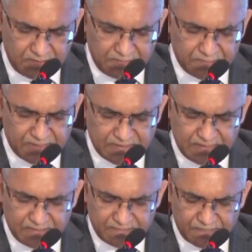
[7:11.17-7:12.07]
But
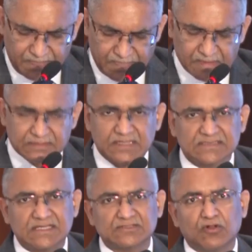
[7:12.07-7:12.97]
then
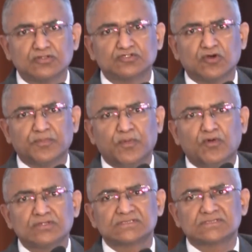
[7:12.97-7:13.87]
this has also
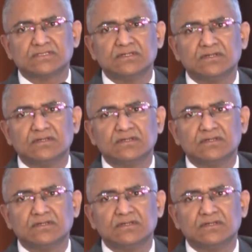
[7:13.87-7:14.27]
posed